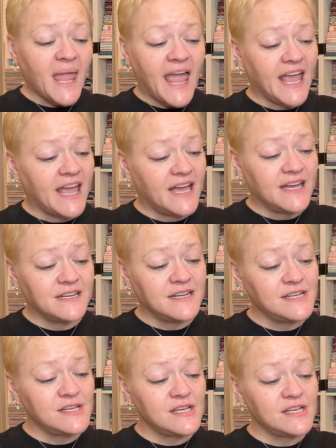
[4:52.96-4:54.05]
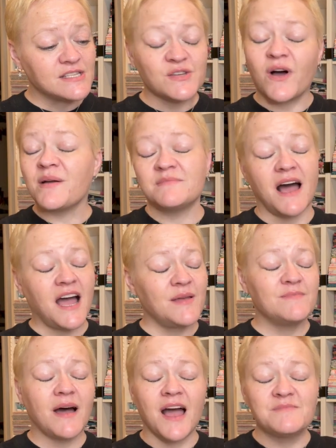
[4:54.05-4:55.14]
And so
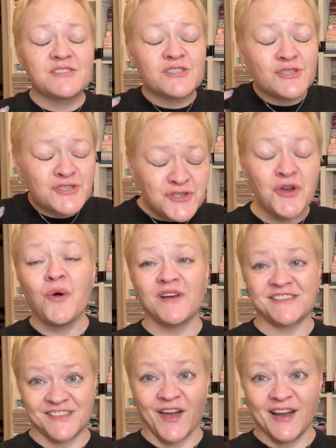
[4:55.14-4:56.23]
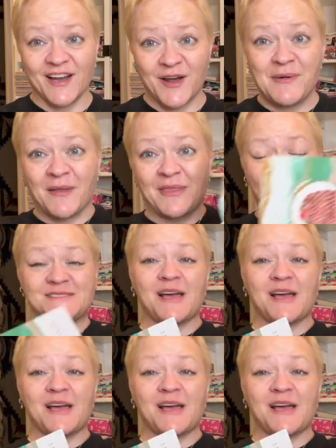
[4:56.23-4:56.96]
I'm so excited about this.